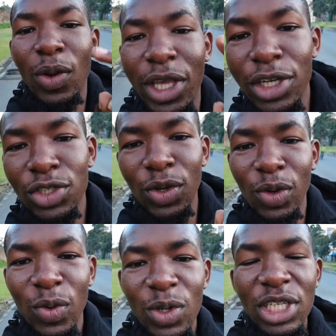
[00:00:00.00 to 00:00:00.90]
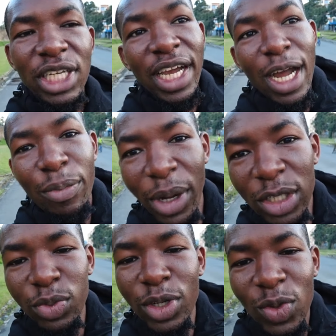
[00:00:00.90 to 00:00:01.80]
location. Kijenga
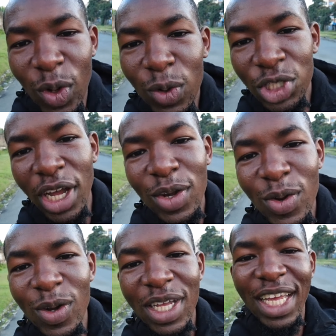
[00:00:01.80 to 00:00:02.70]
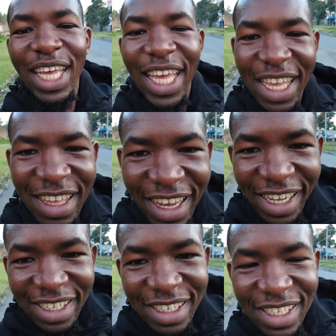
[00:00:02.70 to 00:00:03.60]
apartment huko ushago.
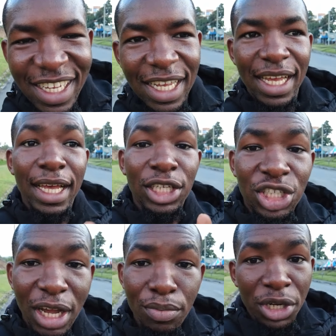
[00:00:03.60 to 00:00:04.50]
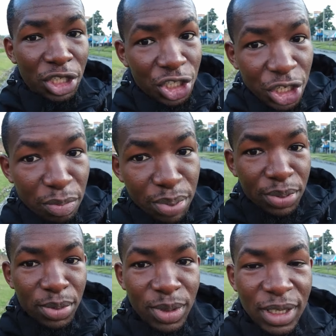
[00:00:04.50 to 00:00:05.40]
Yes, shamba ni cheap.
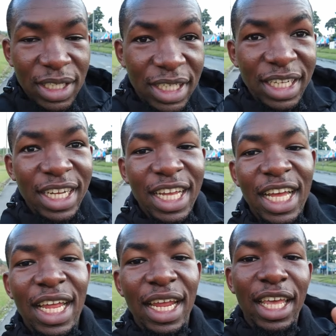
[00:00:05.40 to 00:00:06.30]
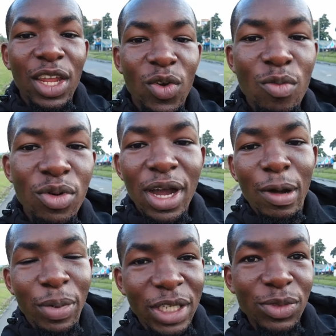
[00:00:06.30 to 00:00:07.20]
Lakini kumbuka
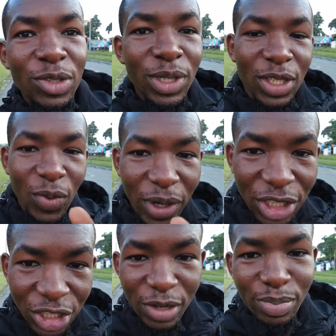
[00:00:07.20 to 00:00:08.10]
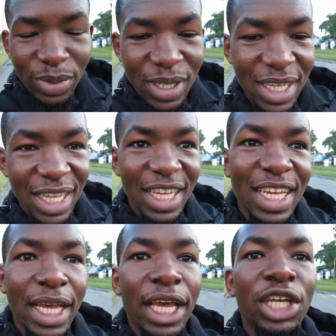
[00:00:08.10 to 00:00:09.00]
apartment pia itakuwa cheap.
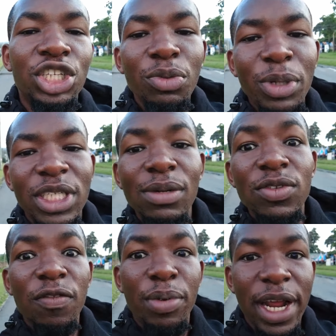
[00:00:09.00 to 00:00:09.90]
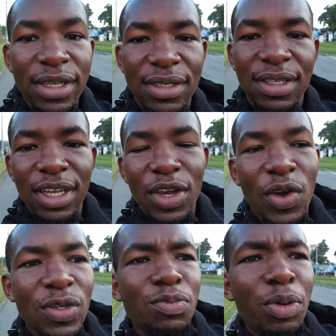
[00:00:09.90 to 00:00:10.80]
Cheap in terms of price.
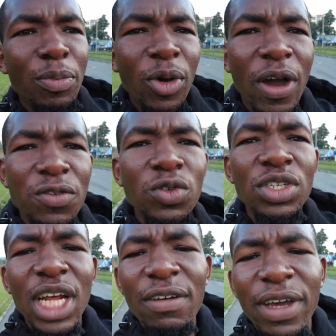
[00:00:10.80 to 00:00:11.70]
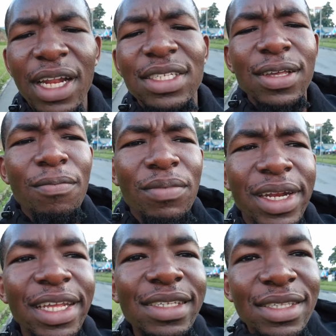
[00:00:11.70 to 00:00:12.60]
Because people have to travel some
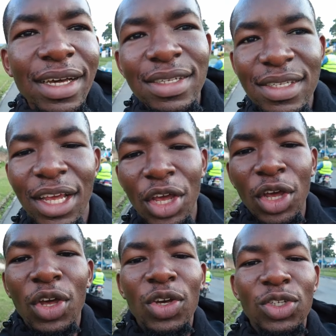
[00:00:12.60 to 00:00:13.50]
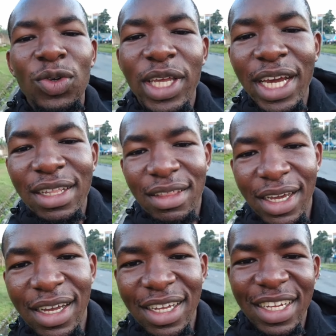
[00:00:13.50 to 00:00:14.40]
distance to get there.